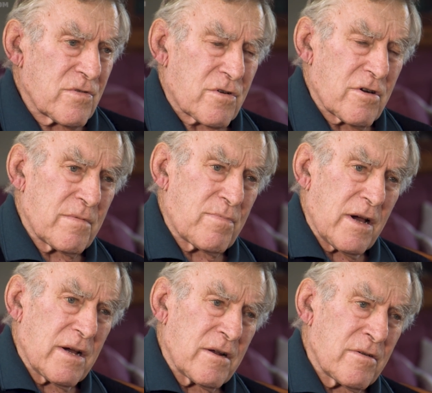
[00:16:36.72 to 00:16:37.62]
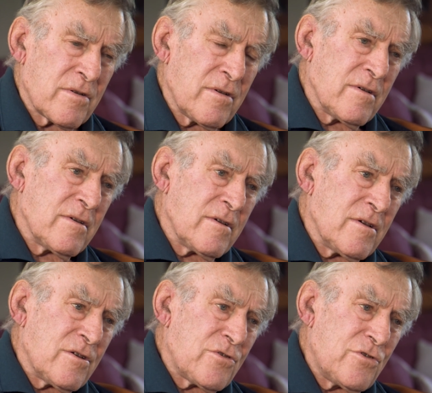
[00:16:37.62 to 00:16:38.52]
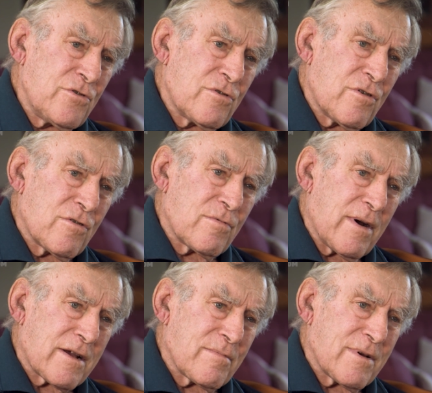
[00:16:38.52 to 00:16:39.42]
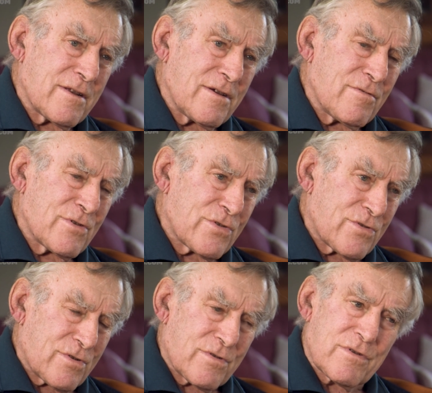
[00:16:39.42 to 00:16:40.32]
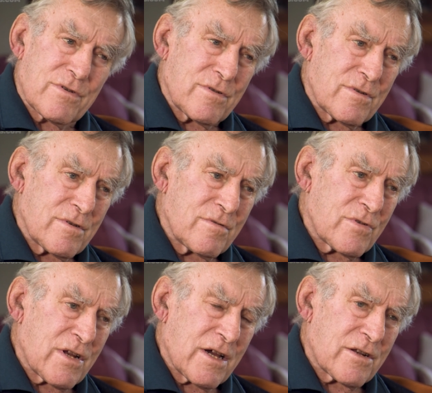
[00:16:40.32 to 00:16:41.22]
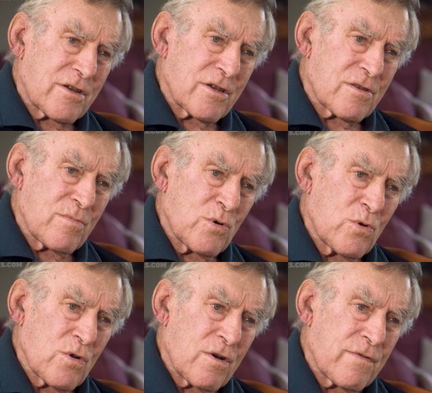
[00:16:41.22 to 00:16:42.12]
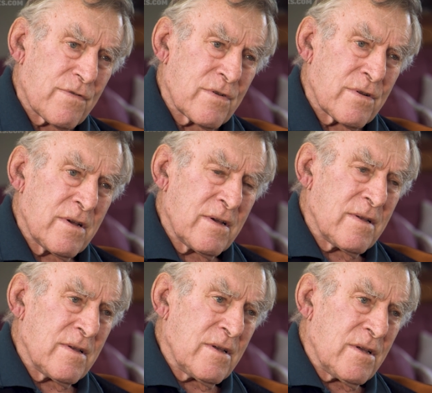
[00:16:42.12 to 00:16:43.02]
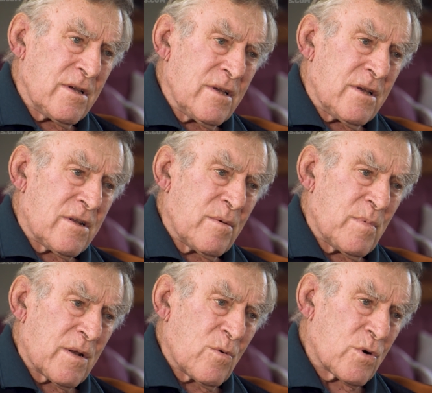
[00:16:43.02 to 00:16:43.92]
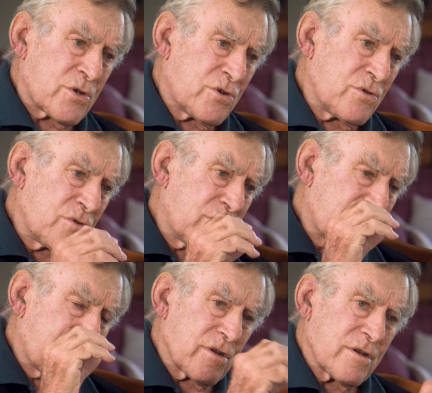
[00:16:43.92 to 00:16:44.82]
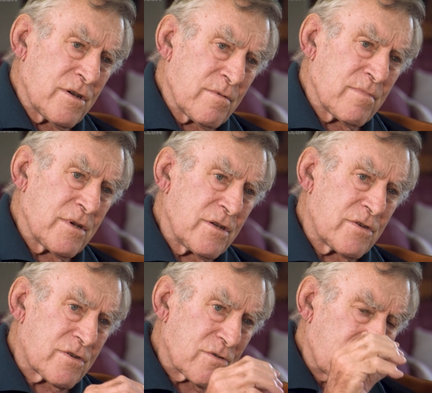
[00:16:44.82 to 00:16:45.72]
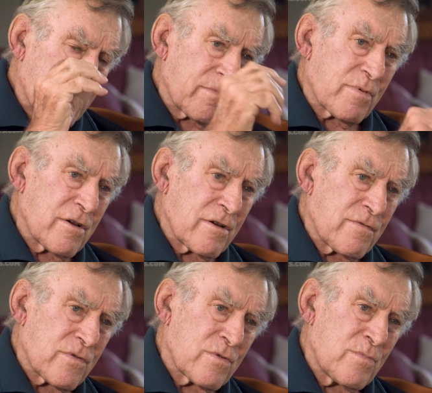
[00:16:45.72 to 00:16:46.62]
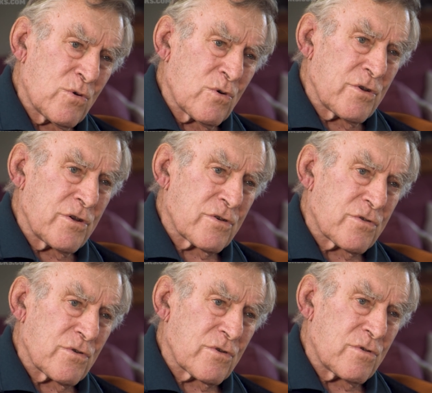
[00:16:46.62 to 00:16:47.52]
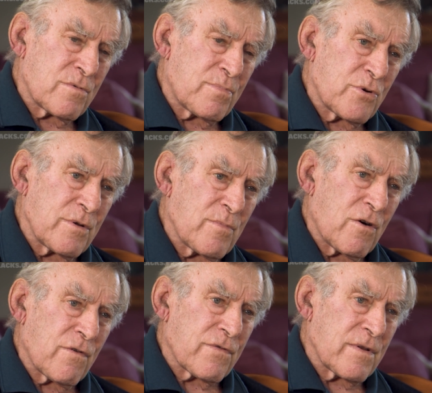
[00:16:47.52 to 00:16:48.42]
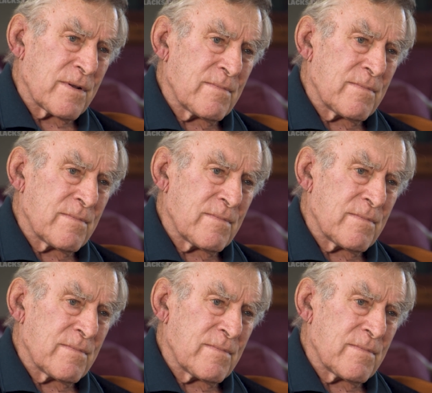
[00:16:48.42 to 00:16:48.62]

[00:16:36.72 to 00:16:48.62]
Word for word: was a great player and dear old bugger, but he was he was hard to get the ball off, and no matter what you did to him, he still kept going for the ball. You sort of couldn't put him off,